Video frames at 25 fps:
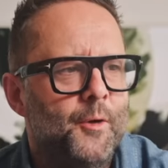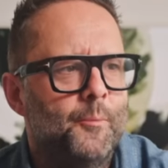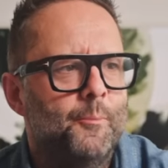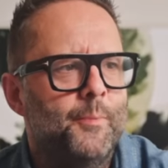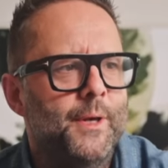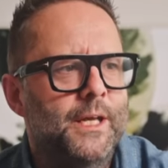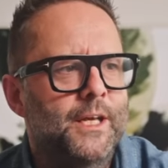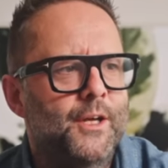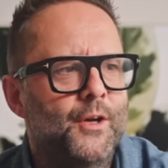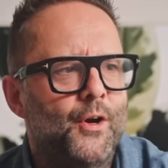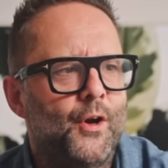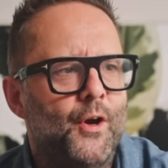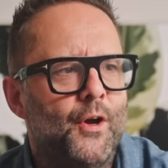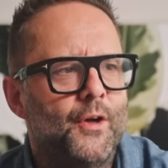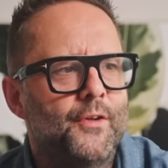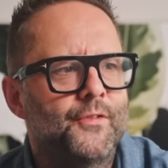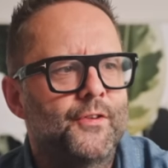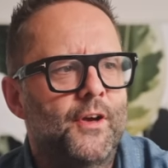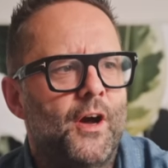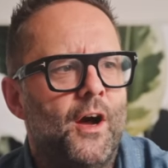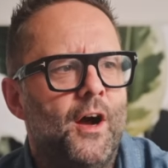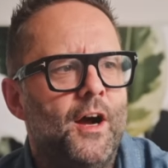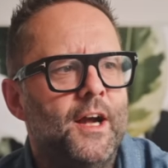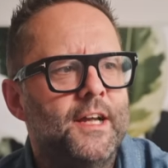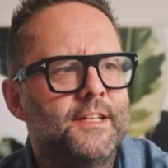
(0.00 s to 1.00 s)
because
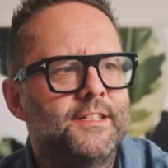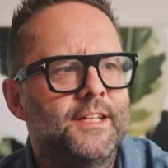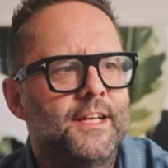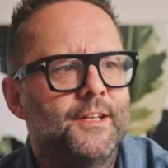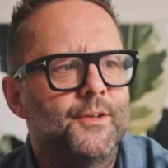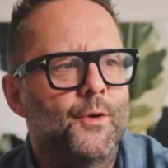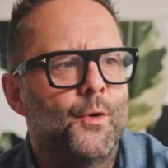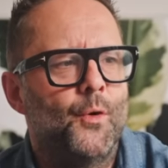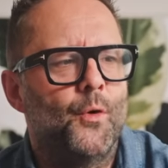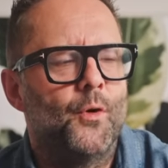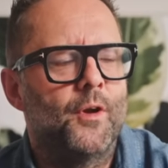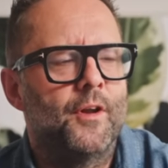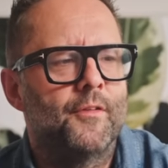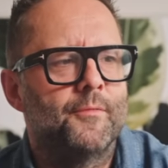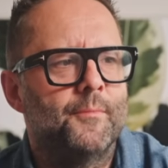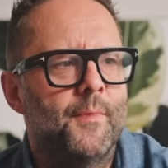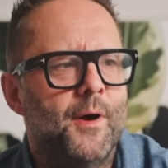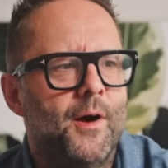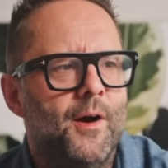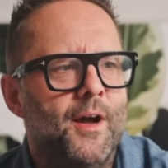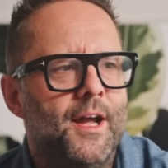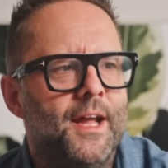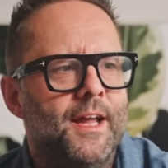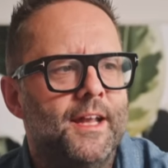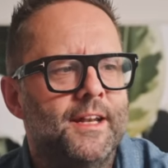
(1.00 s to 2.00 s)
I did all of
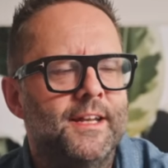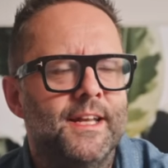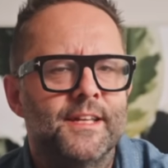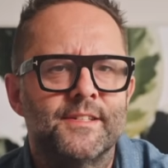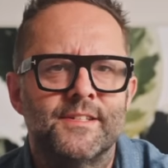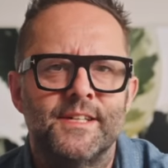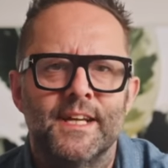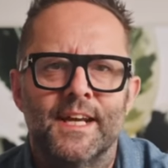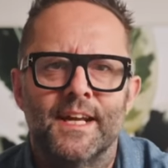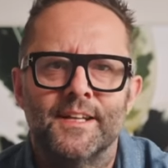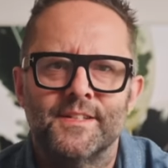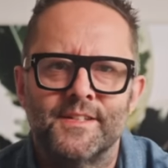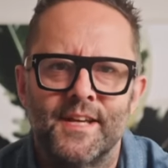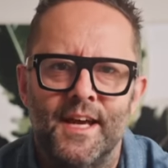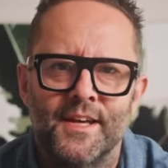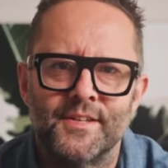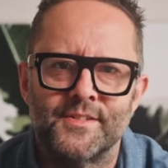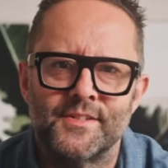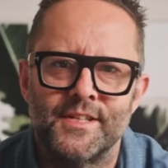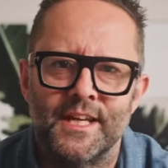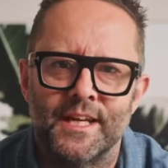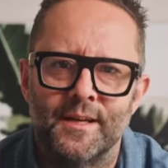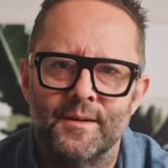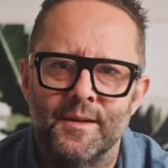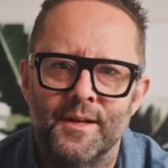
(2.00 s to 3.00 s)
my listening and
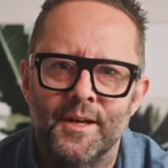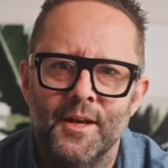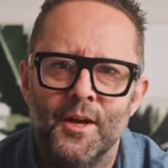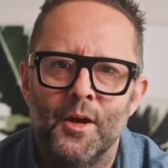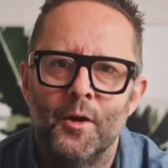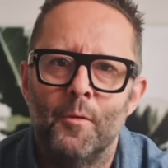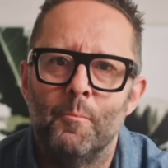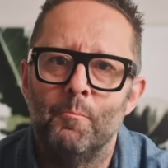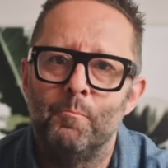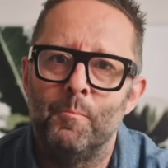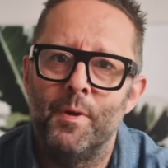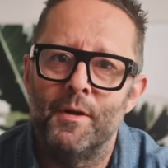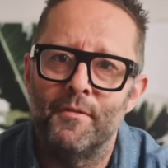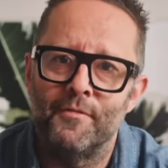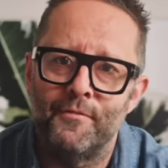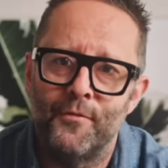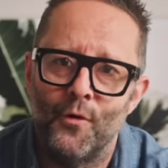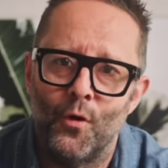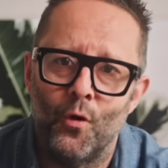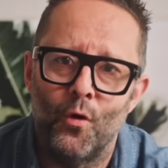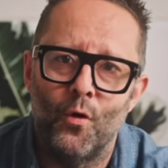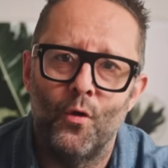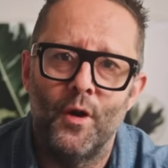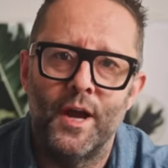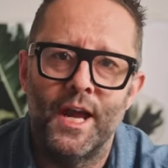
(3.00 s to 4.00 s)
testing
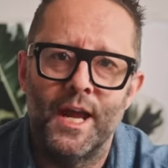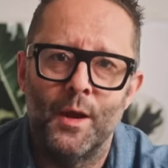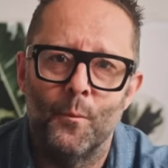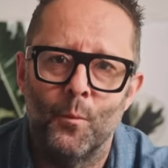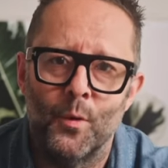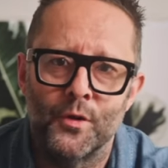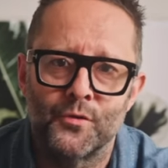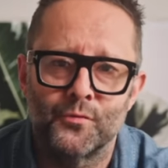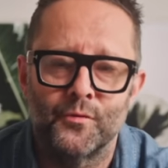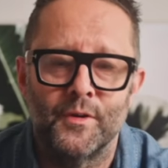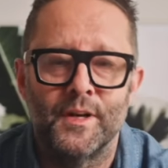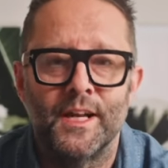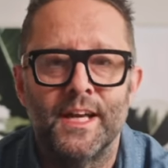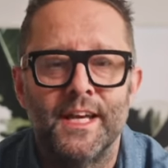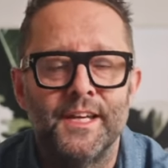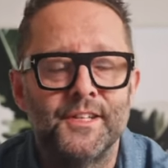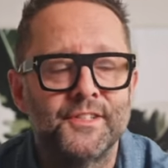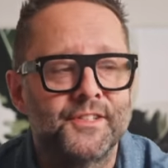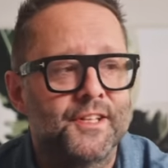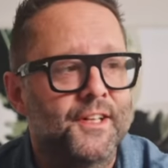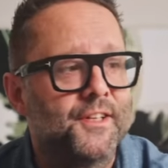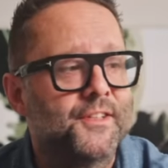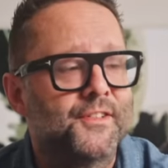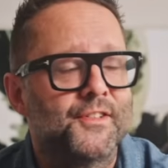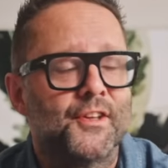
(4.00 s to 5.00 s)
before it was
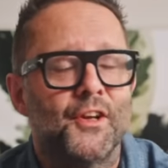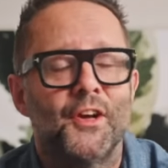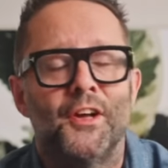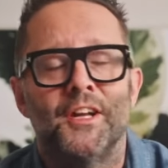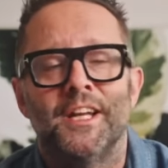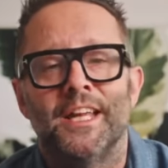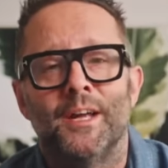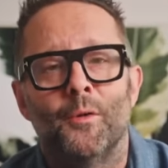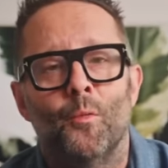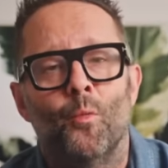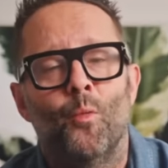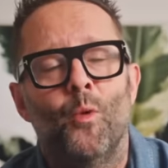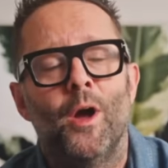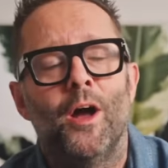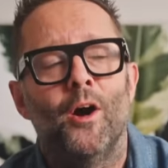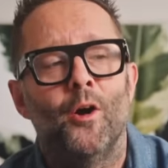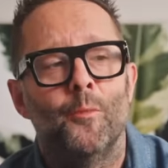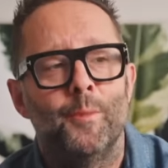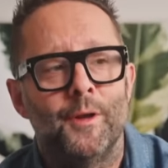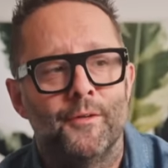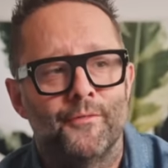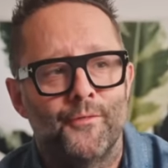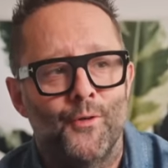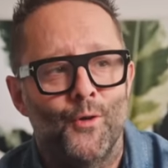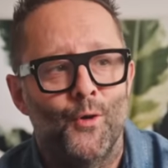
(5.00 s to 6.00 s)
released and certainly well
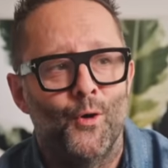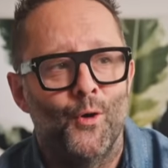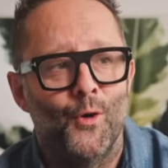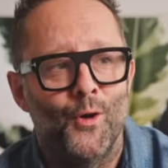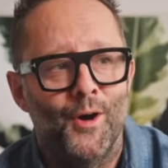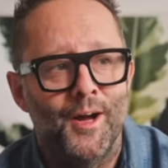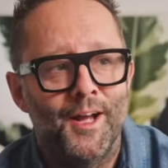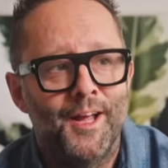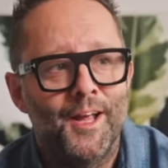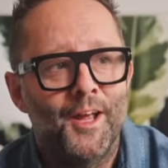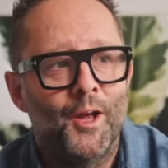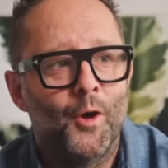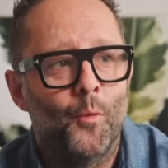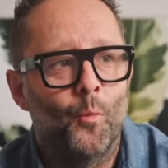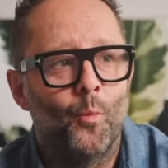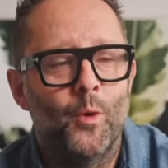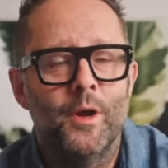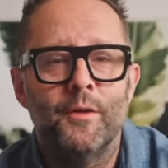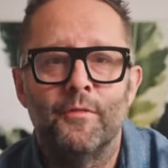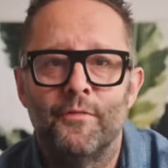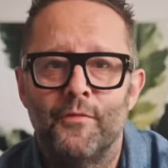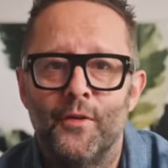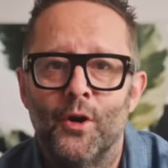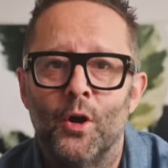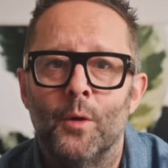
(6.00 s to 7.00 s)
before we
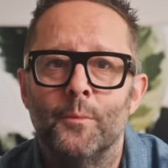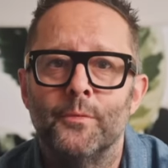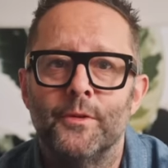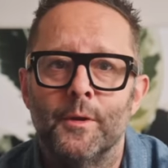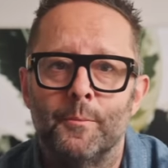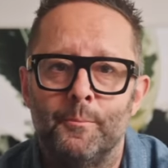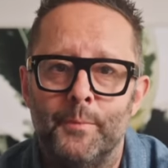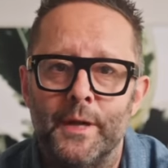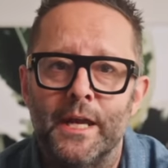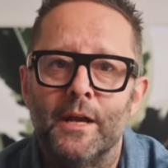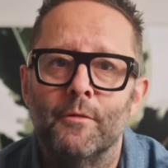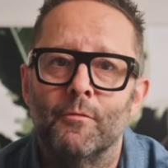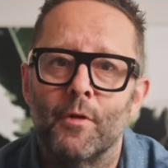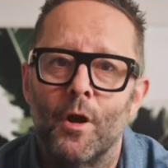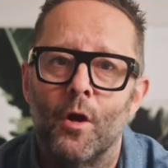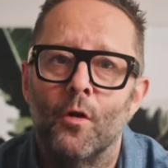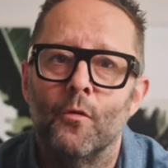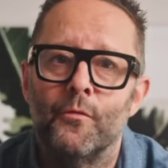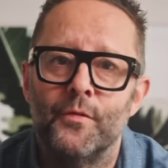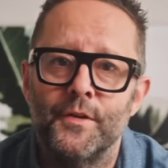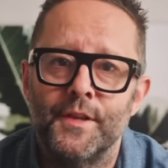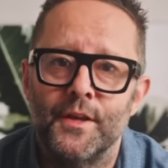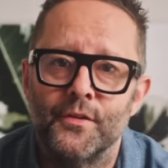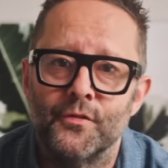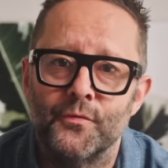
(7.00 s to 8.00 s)
filmed the B-roll
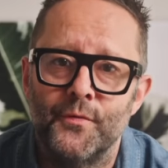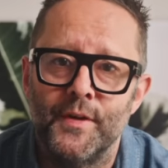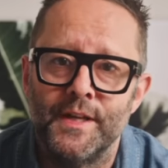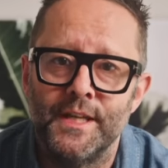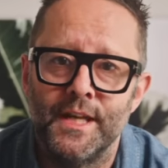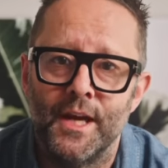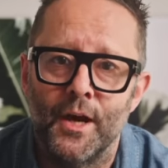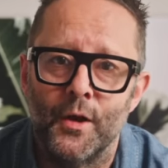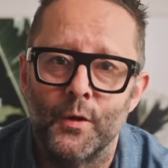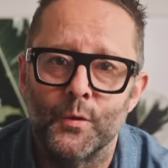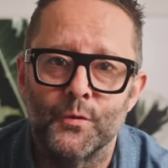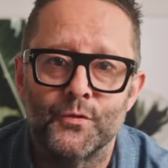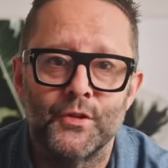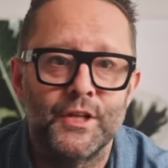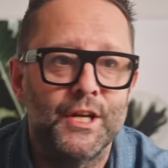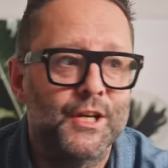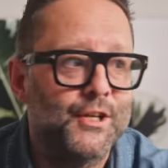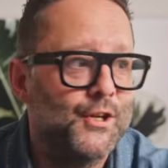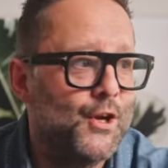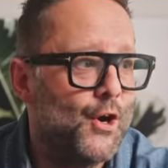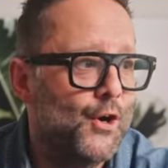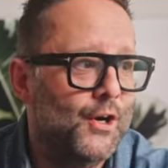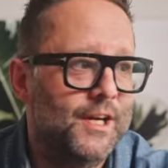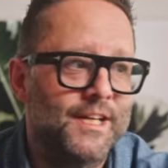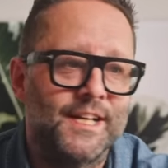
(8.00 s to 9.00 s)
for this video. So you're
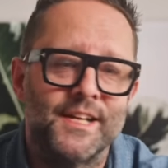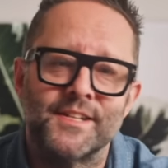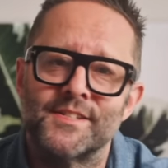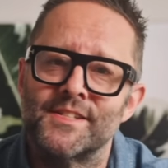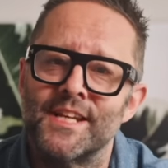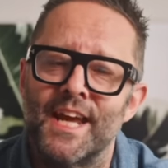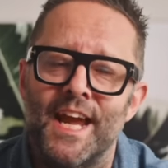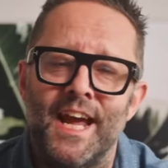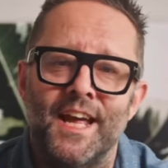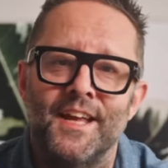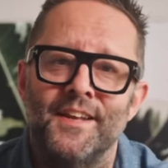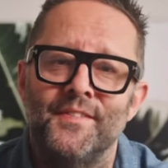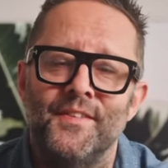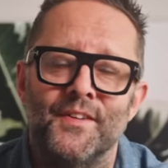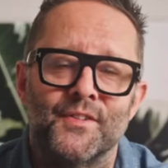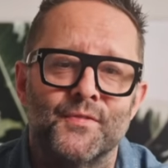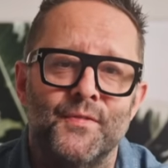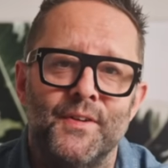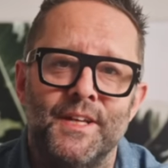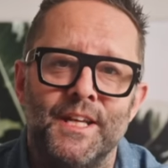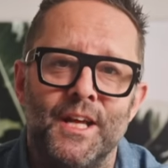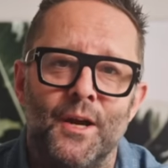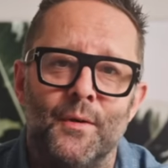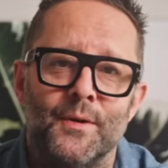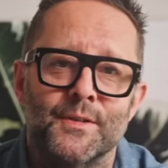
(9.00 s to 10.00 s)
not going to see it in this
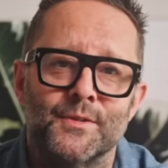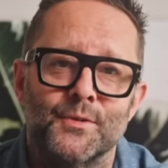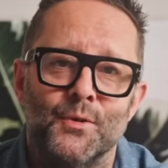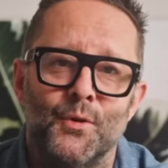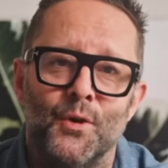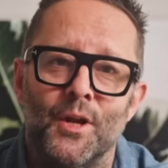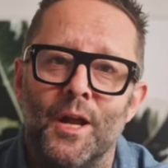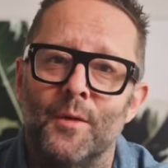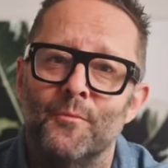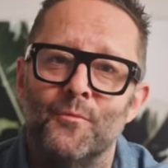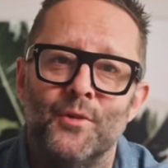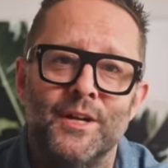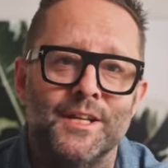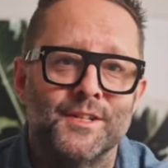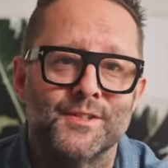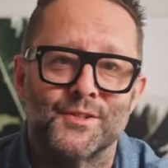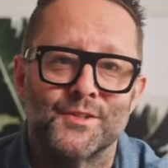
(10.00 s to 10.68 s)
video at all, I'm really